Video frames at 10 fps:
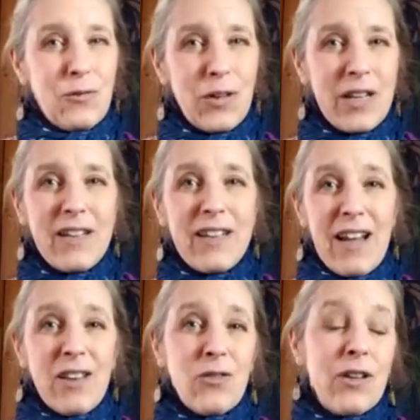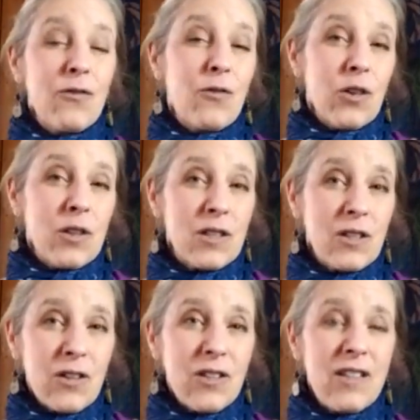free gathering for
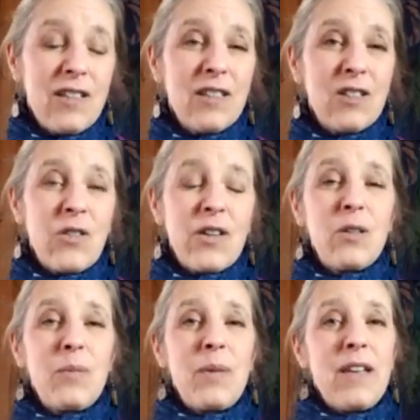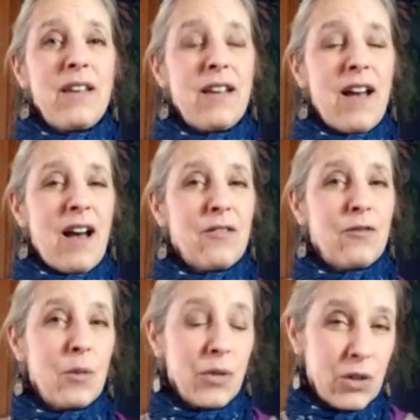Star Seeds is going to be on
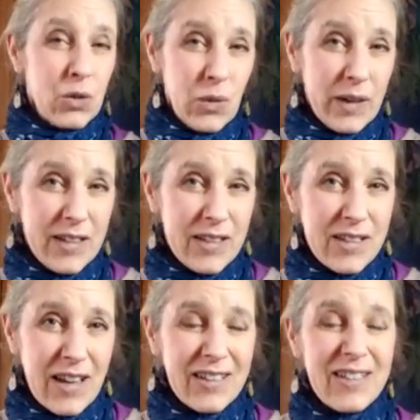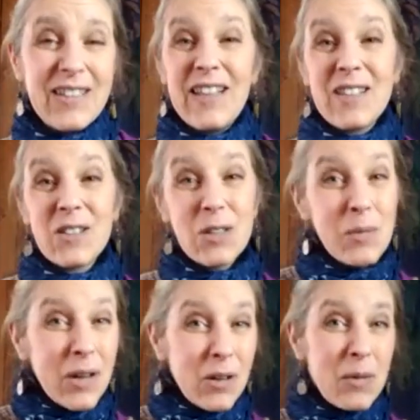February 22nd, and that's going to
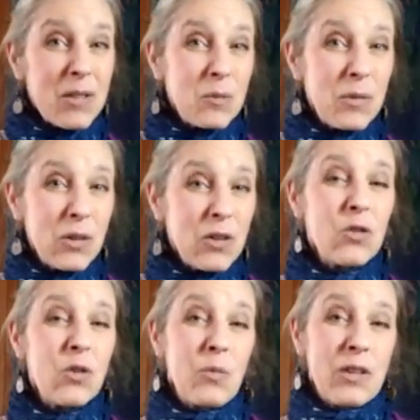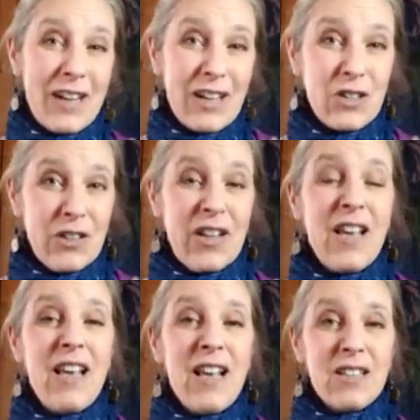be all about spiritual protection.
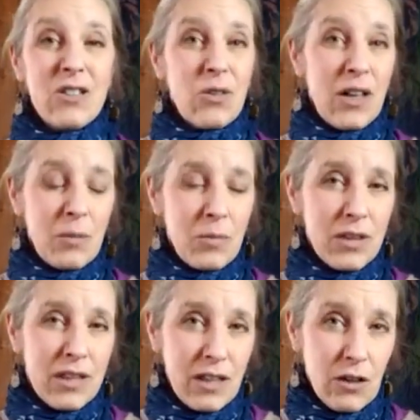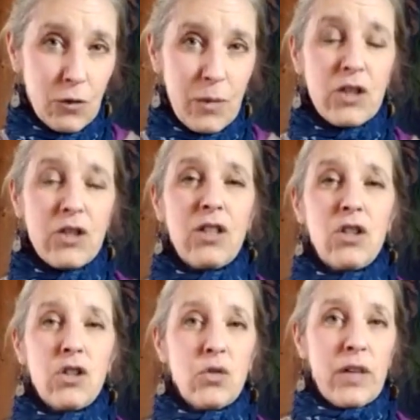So I'll put the information
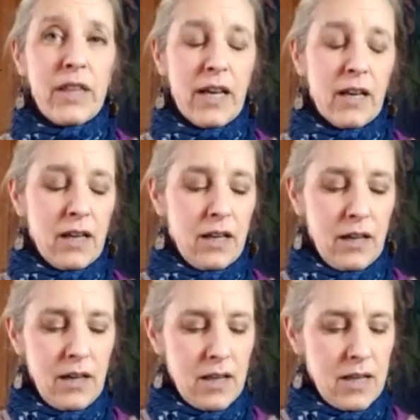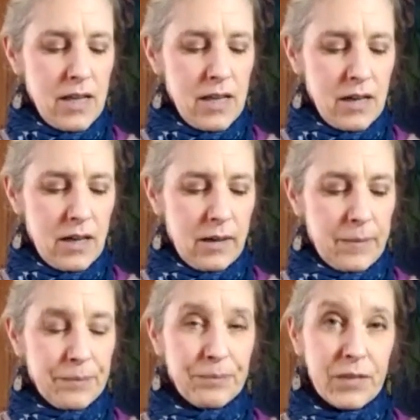to join that in the
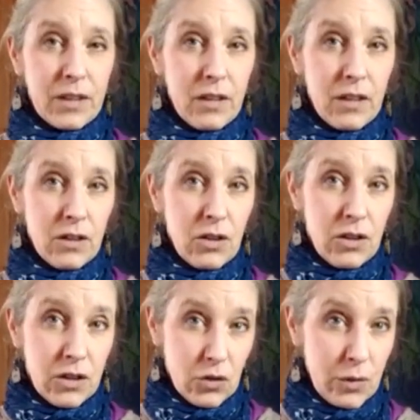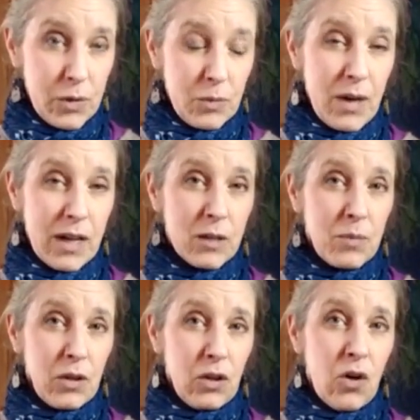um, description box
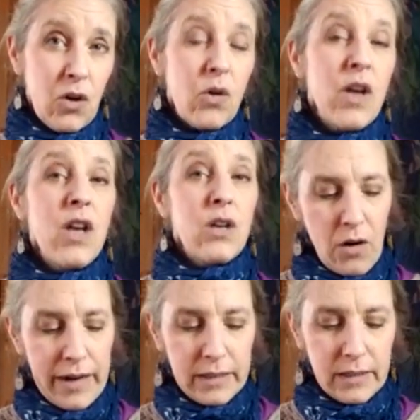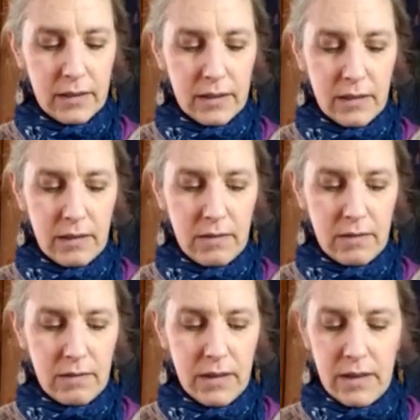below. All right,
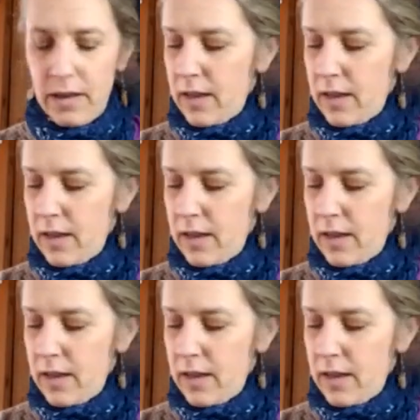so